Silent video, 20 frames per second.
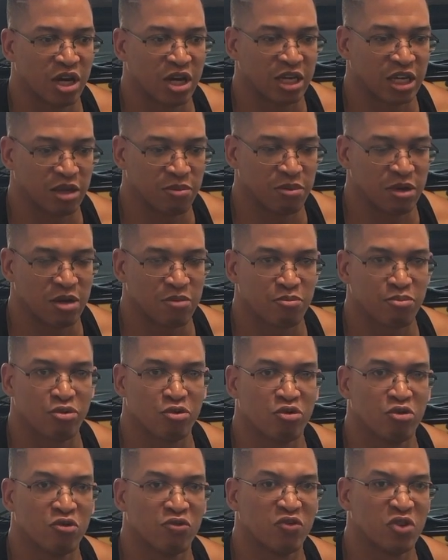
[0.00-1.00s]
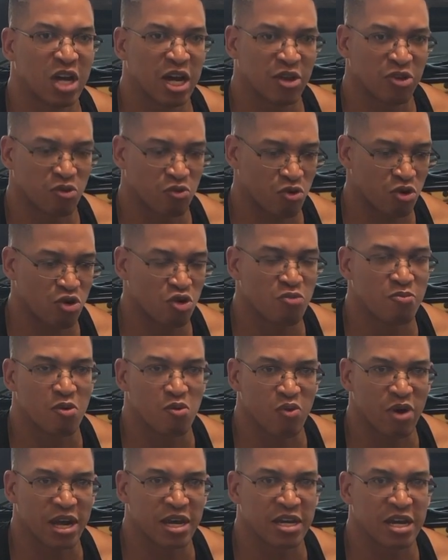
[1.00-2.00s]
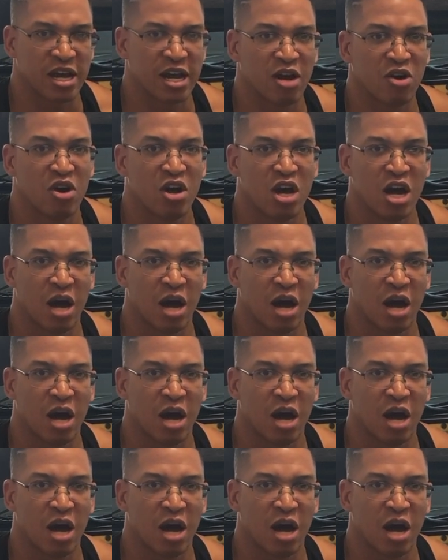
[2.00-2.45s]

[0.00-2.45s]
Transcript: can be improved down the road, but right now